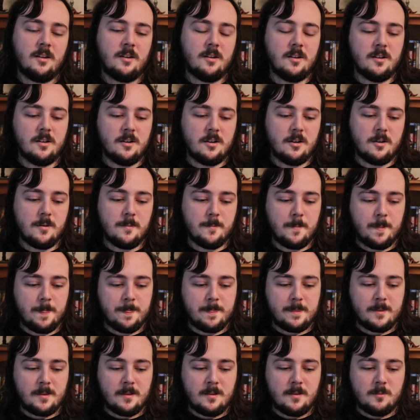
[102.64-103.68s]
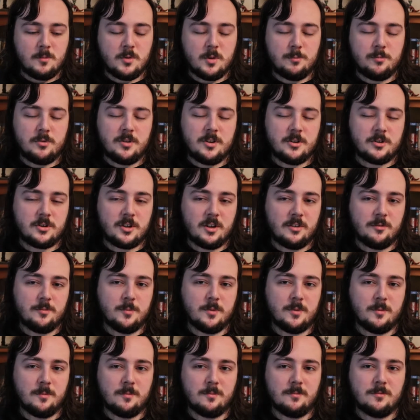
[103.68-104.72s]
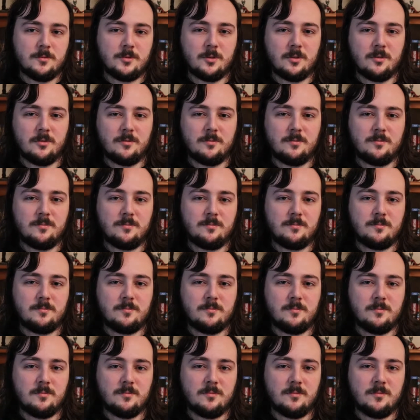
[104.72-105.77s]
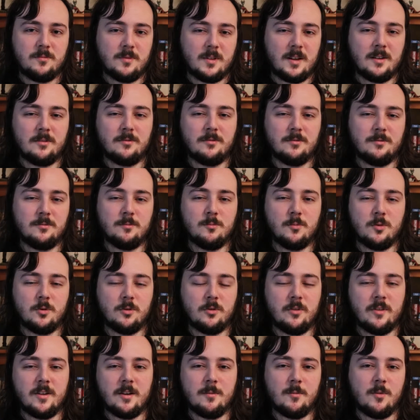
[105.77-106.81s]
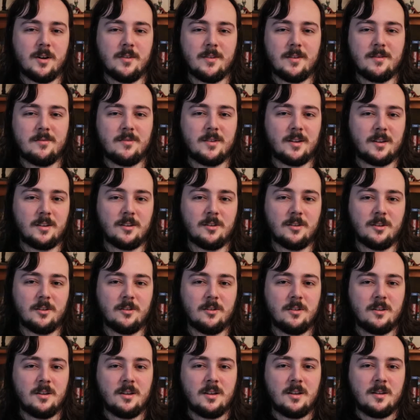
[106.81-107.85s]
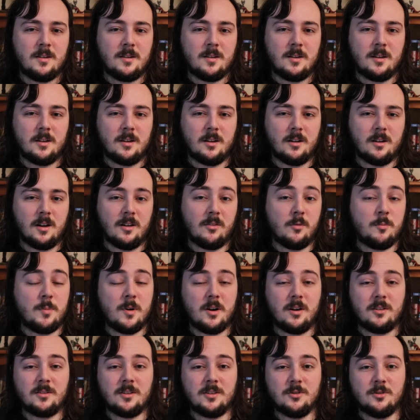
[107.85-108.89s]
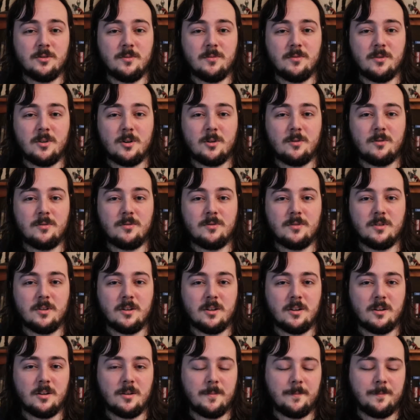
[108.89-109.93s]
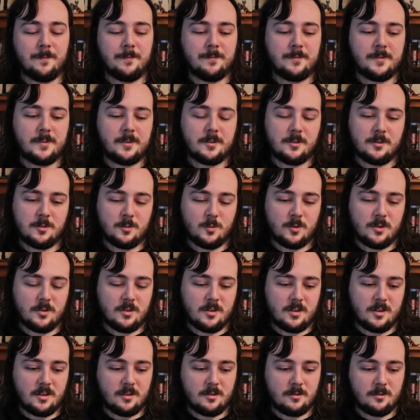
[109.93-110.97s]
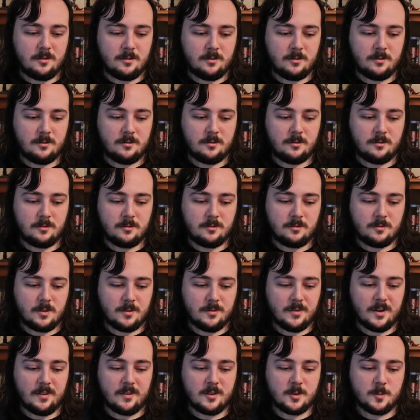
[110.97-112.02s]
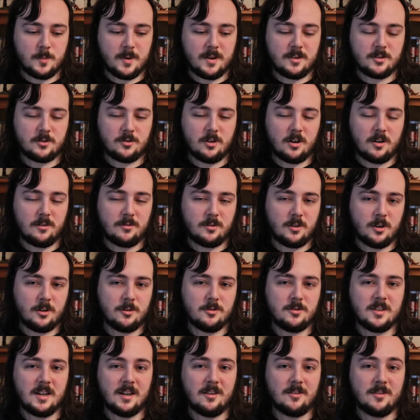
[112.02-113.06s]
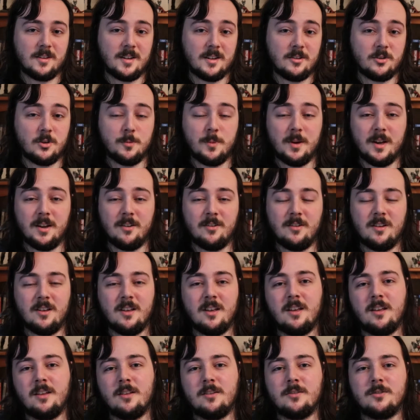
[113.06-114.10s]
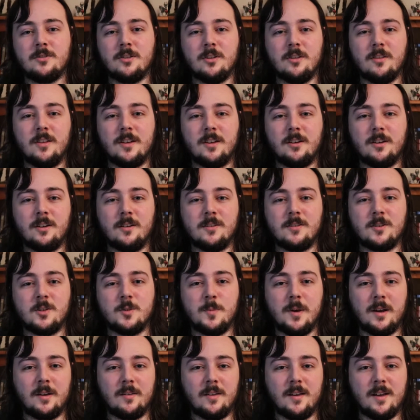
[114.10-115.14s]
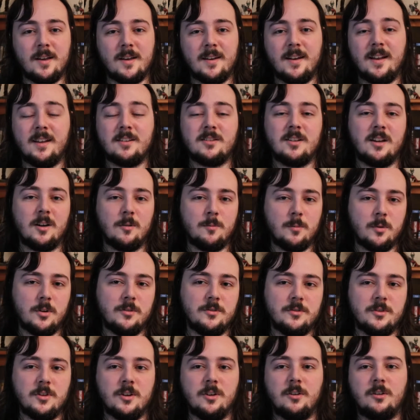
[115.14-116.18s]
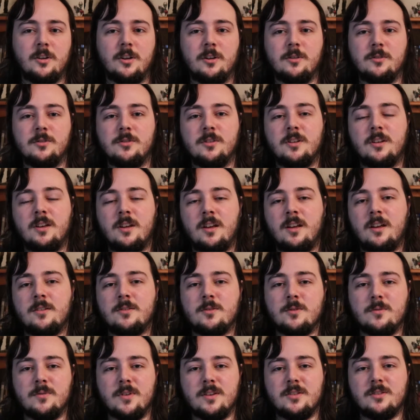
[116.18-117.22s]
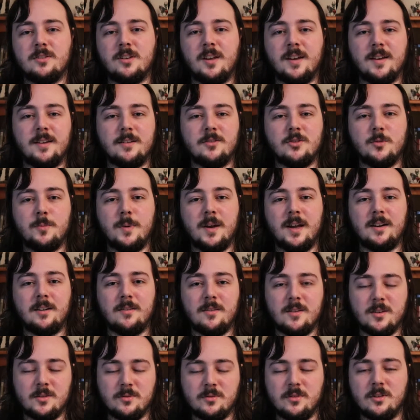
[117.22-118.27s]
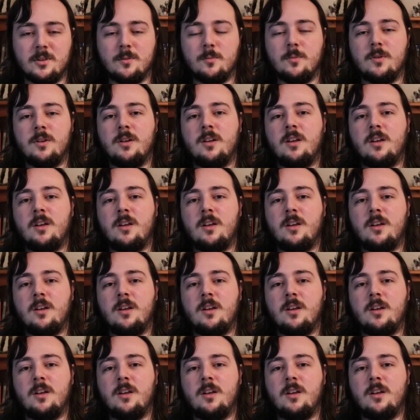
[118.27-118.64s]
The British government sort of have more in their mind. They think, you know, other parties are involved, because in fact the spacecraft goes down near Japan, so they kind of suspect there, and that's how Bond, you know, goes to investigate in Japan in this film.